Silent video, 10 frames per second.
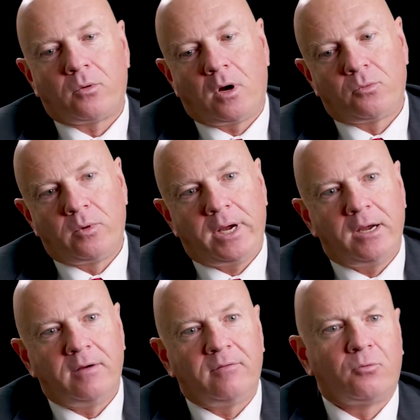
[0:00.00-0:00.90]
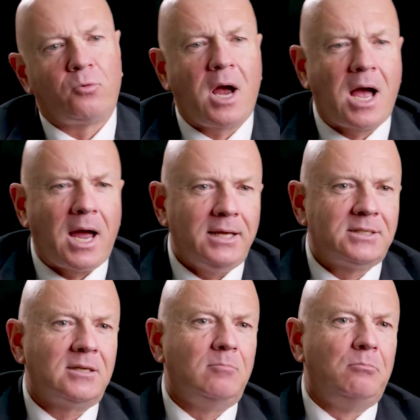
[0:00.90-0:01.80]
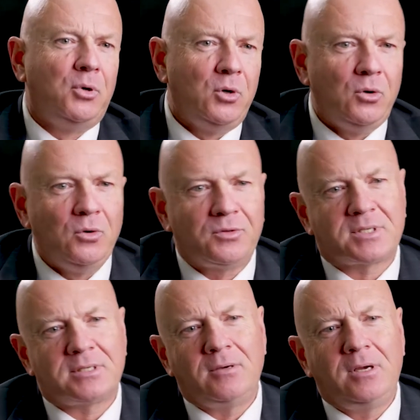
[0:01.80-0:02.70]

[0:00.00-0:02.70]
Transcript: array of rides and booths.